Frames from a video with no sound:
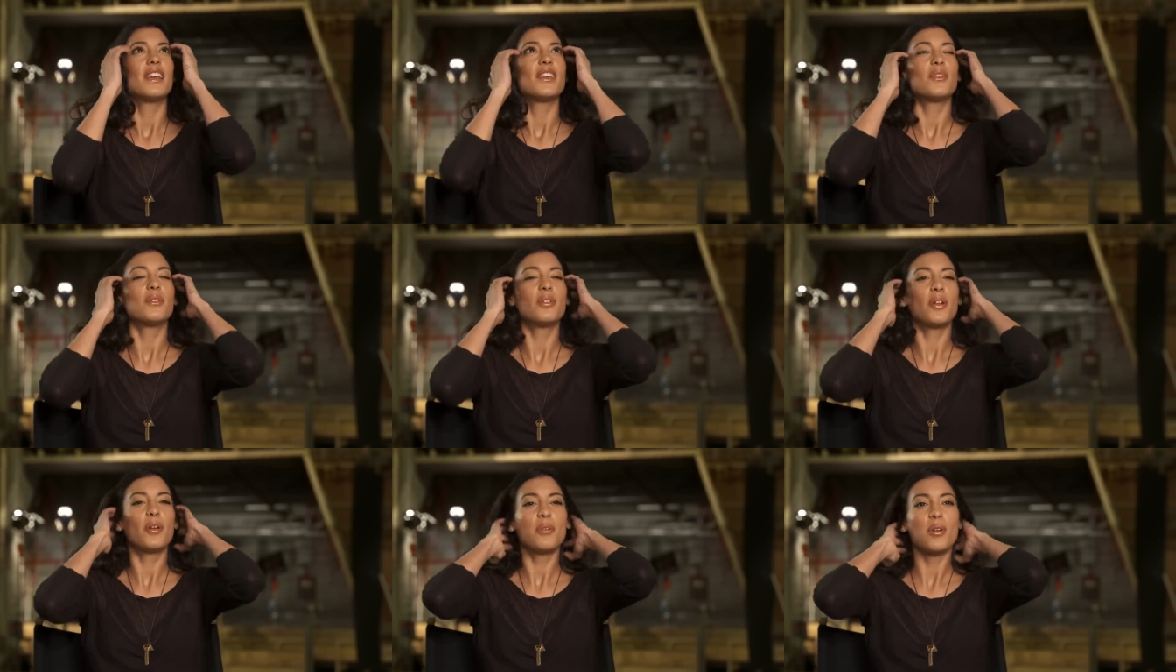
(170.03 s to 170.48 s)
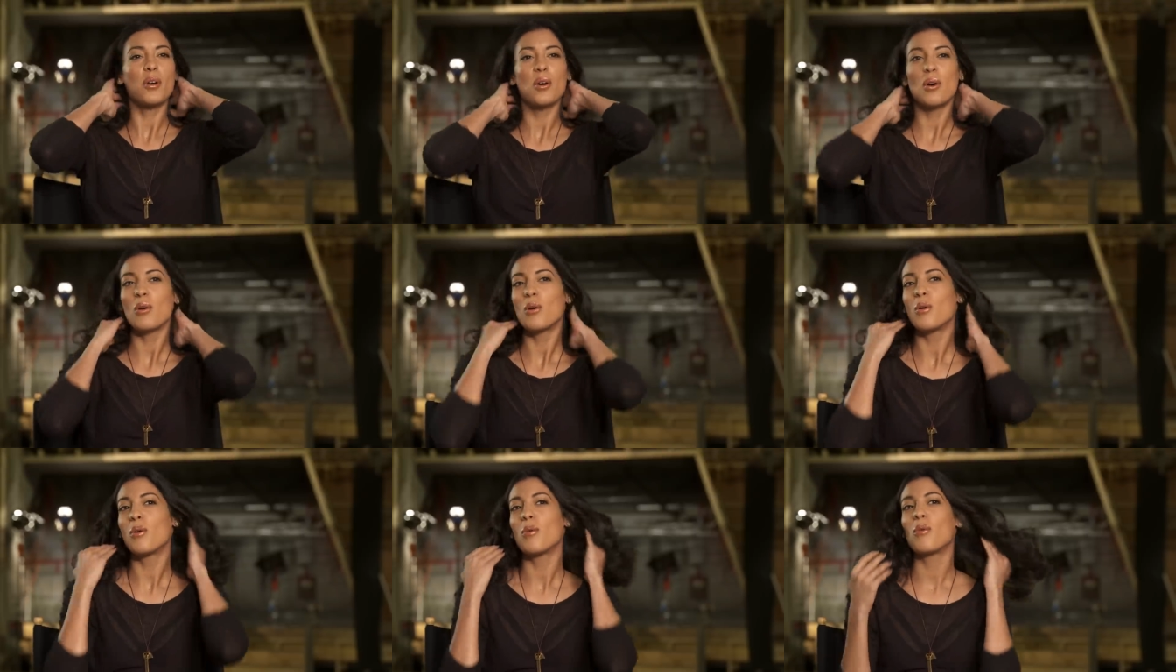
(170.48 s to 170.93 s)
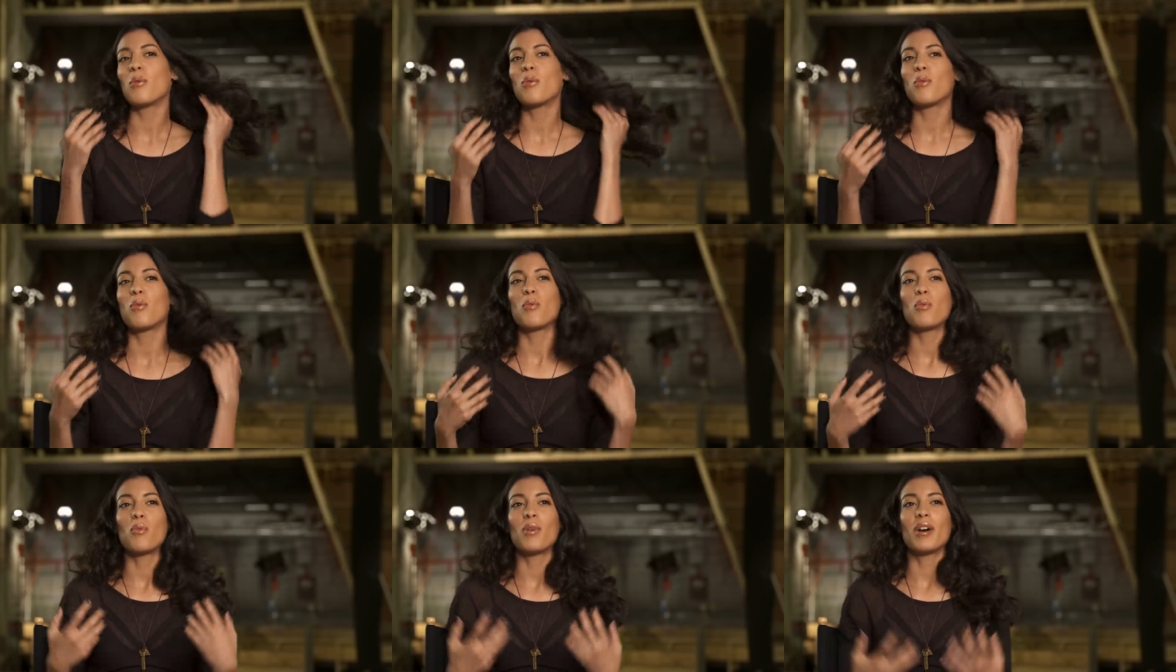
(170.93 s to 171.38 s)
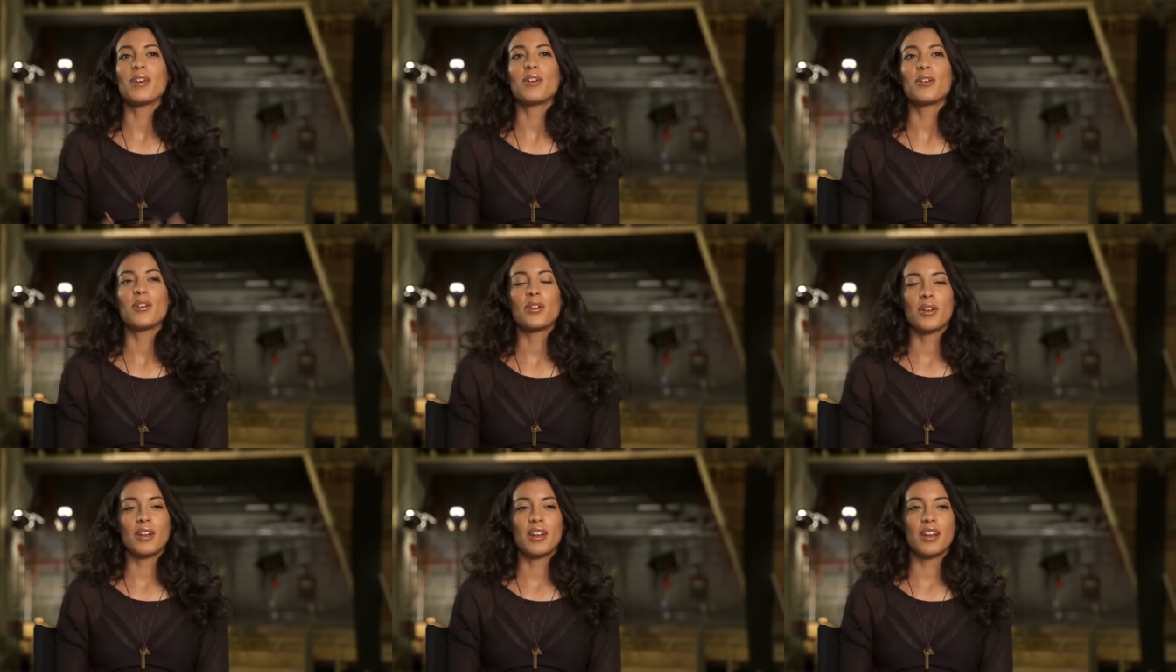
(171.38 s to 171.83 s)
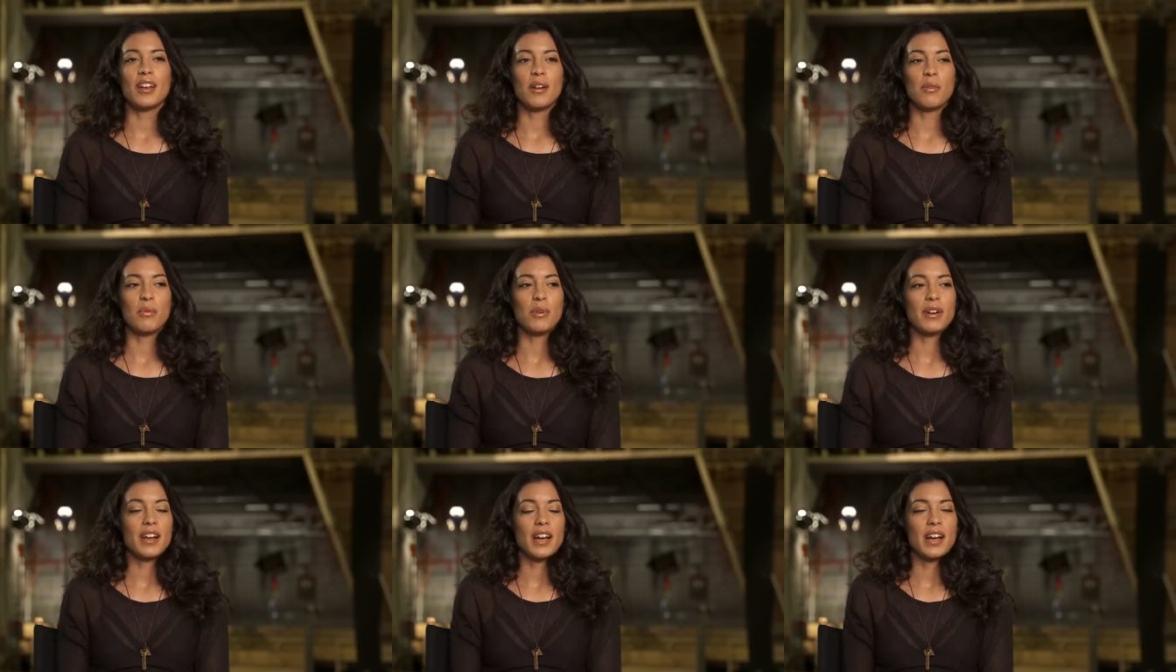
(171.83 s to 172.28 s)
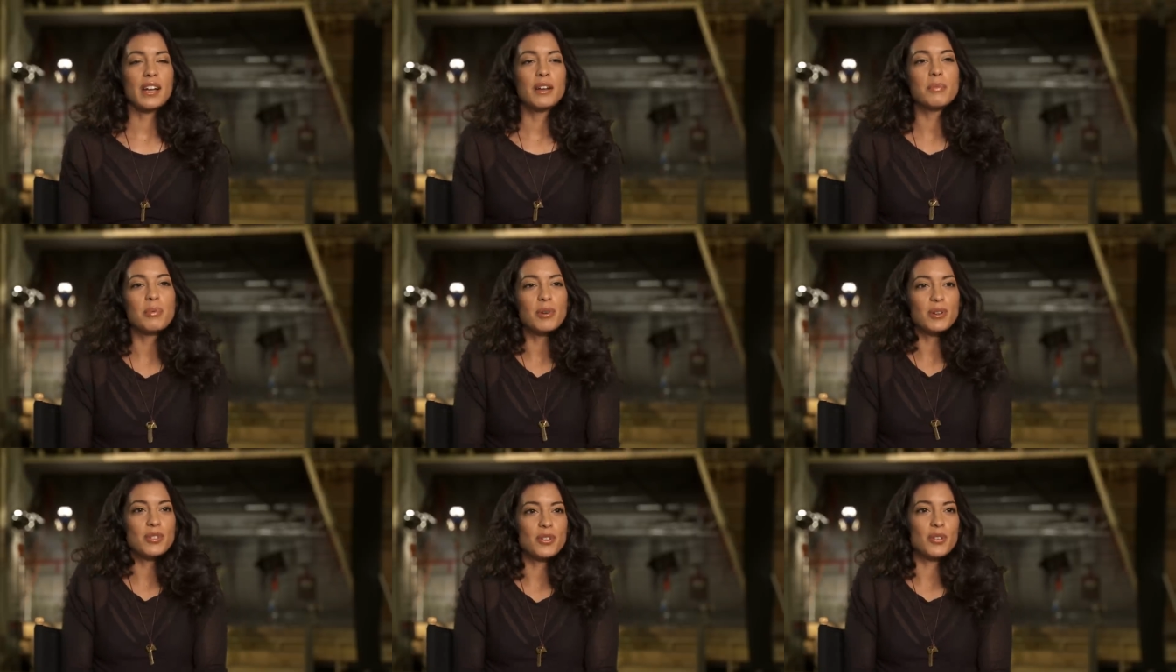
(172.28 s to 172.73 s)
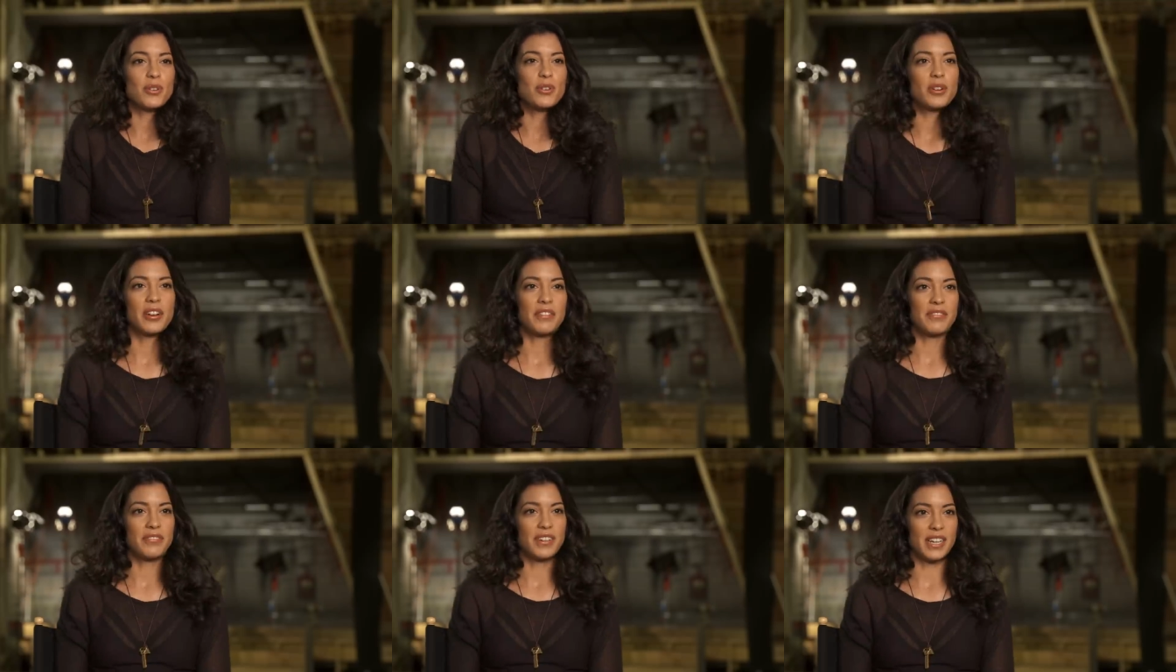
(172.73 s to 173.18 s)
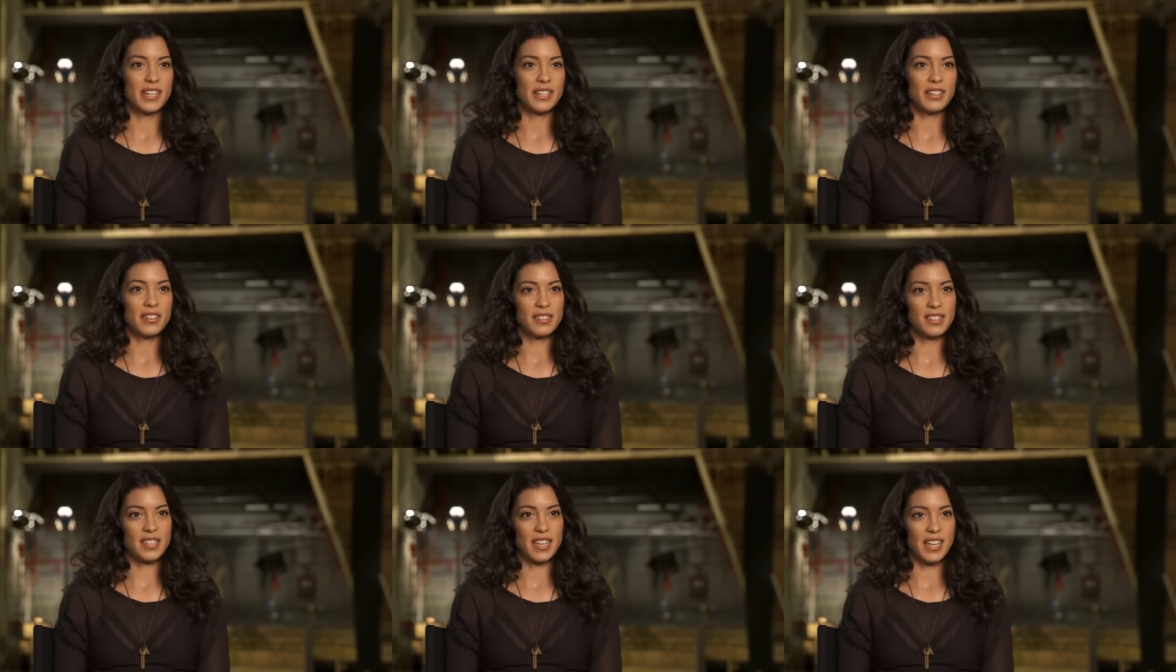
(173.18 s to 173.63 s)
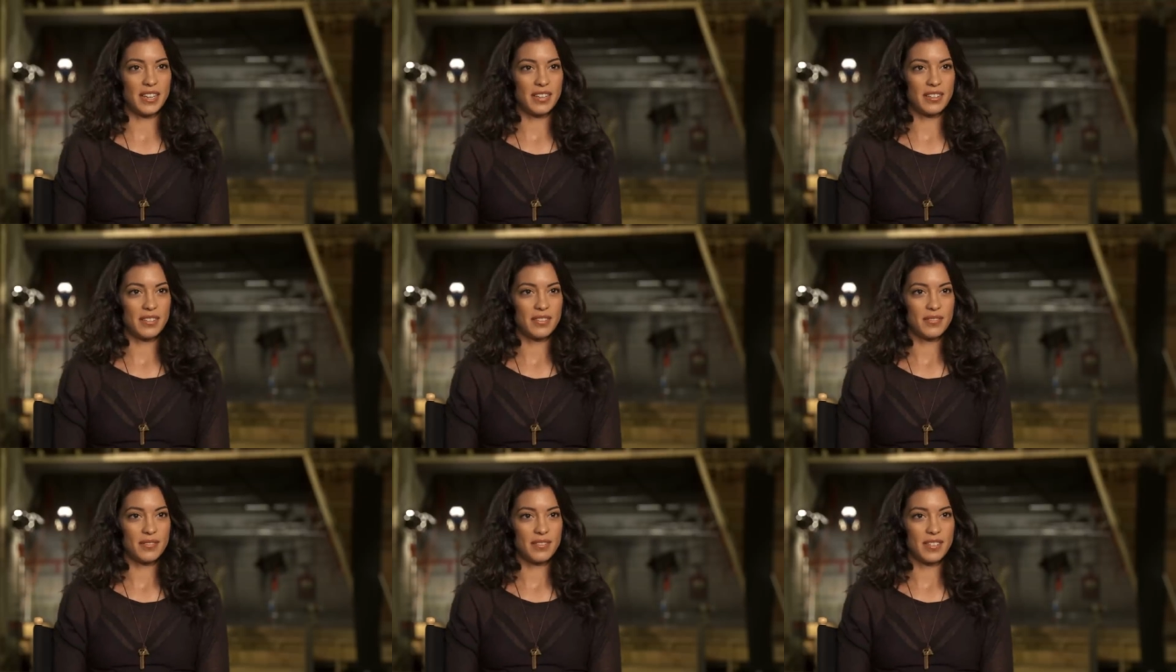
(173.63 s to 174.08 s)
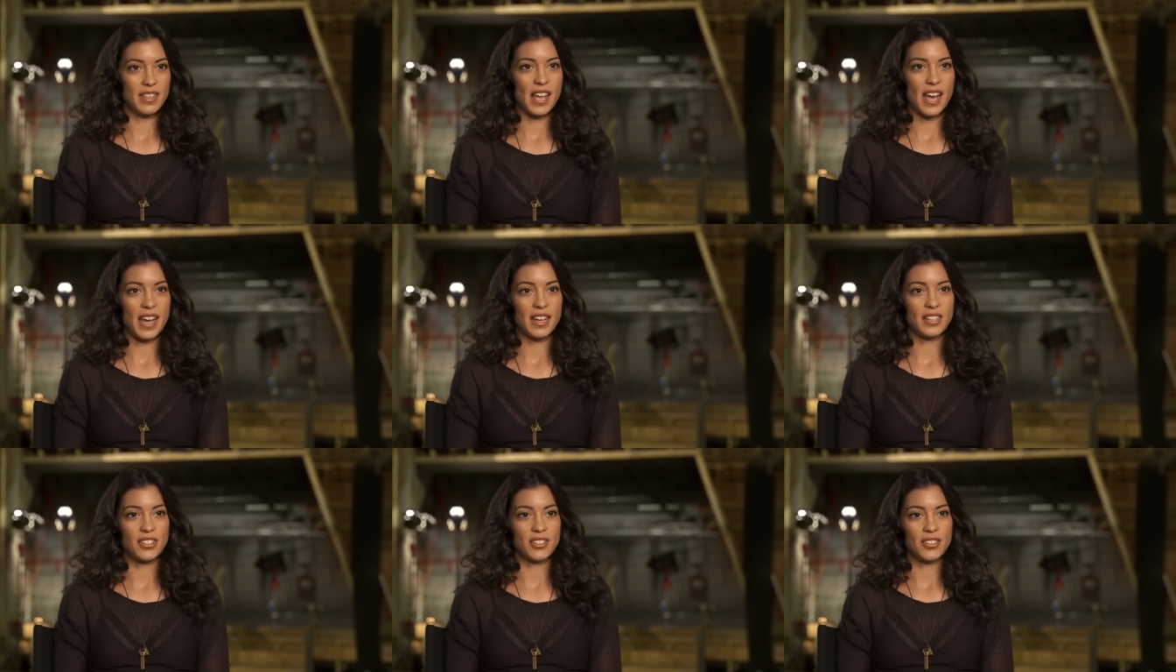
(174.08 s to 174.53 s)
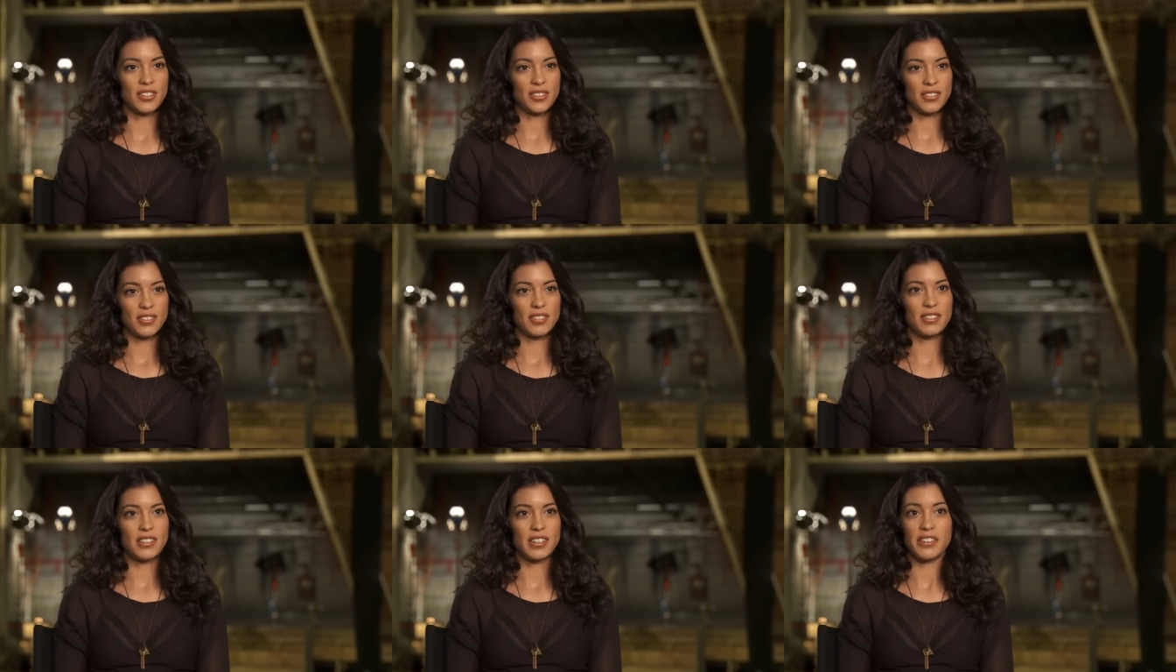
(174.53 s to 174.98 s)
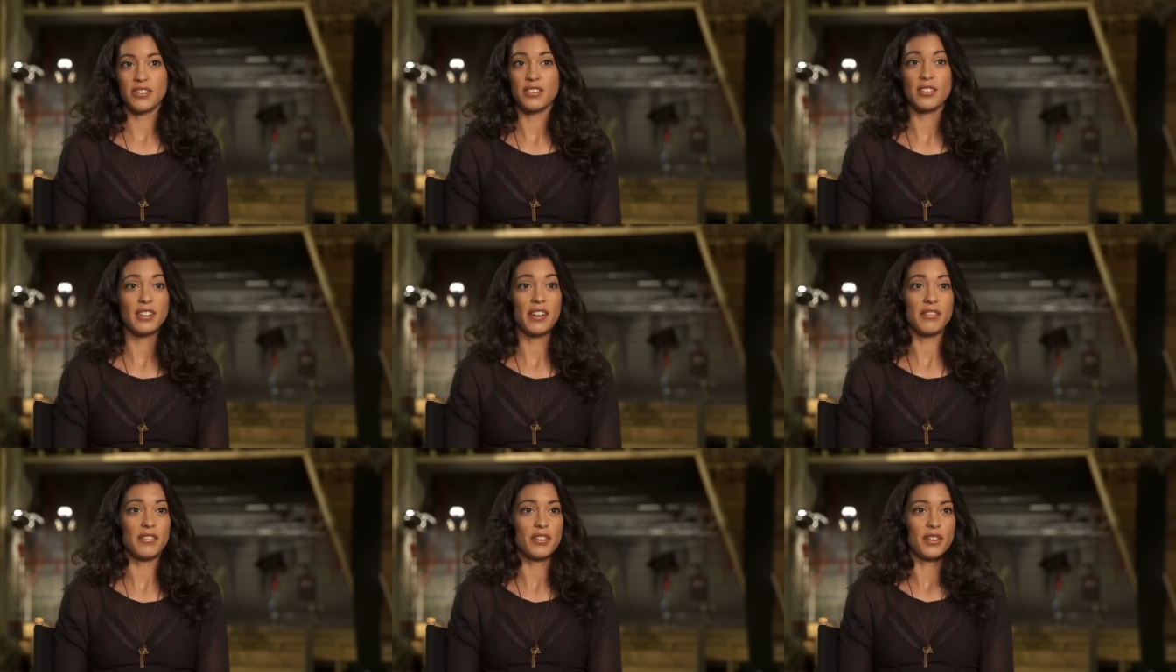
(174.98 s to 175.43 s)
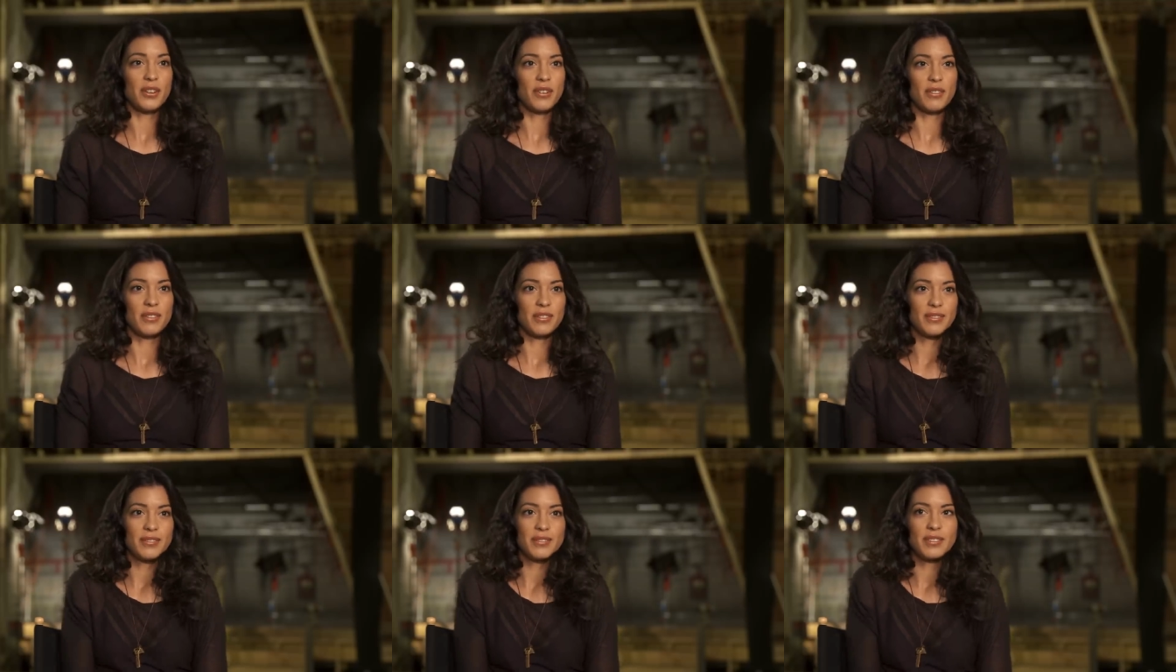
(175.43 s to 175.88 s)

you don't know what kind of person you're gonna find on set, the actor. No, you never know.